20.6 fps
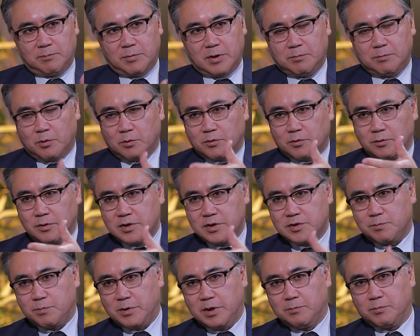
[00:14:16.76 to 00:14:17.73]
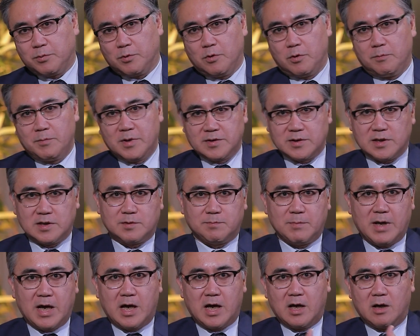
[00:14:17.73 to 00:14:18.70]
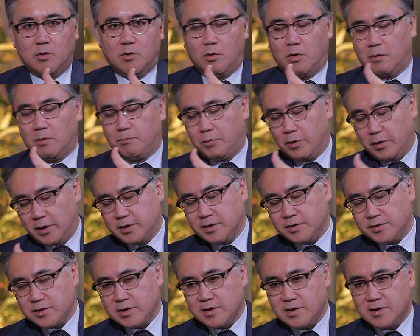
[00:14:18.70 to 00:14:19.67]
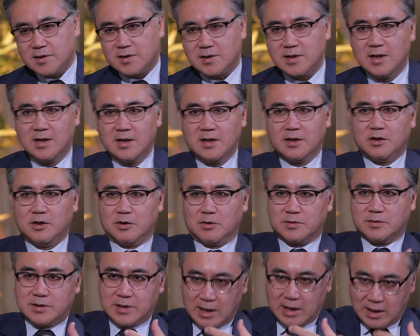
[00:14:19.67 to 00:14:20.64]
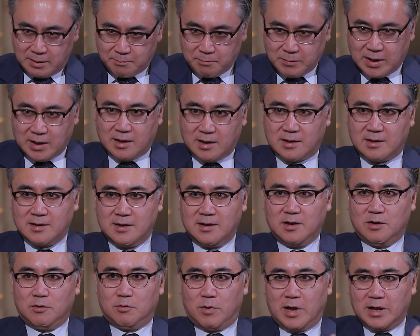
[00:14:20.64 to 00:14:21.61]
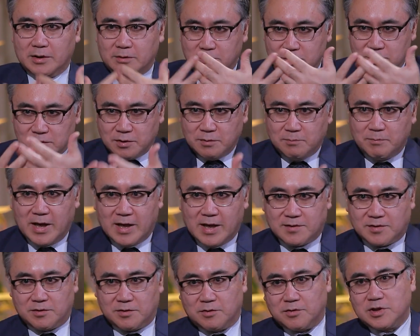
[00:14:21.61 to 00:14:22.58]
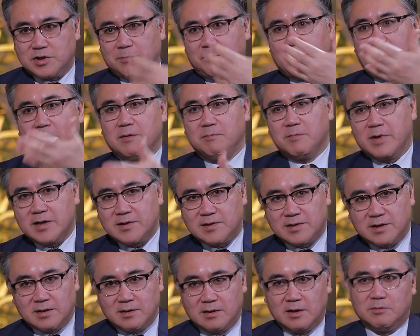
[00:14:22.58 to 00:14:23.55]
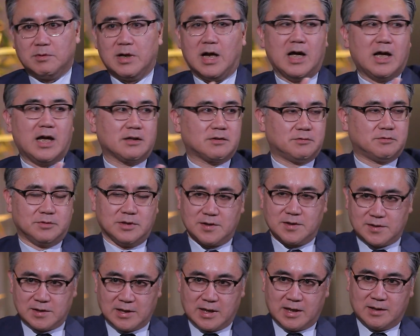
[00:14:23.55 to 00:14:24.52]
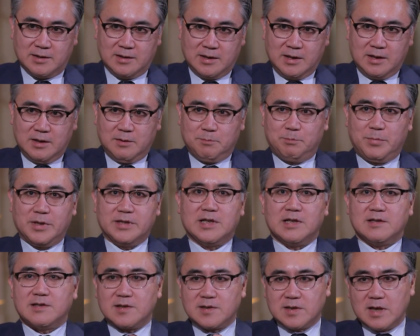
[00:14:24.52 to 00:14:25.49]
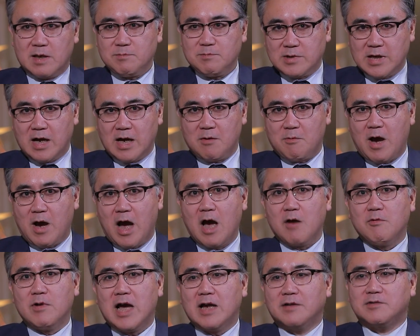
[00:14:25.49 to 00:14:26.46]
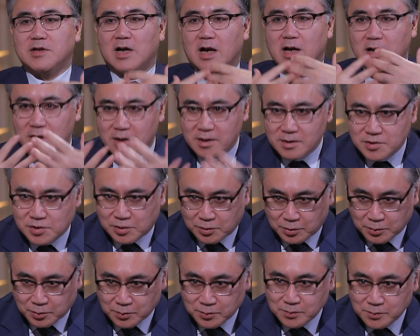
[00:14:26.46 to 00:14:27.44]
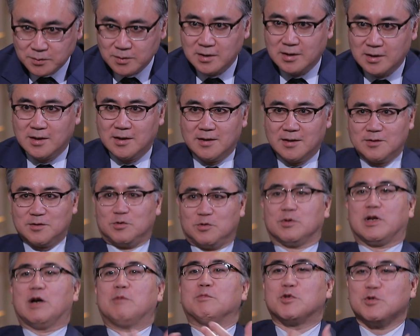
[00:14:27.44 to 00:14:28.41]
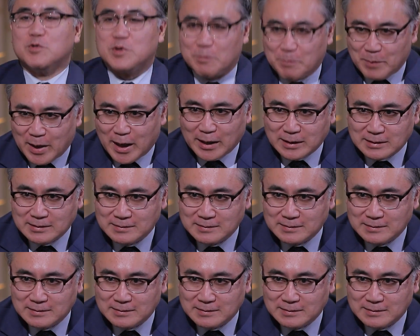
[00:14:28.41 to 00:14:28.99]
people, Kurdish people, businessmen or politicians, you know, telling me, yeah. why don't you invest? You know, Japan invests in Iraq, Kurdistan. But at the same time, I would like to urge you mm-hmm. to come to Japan.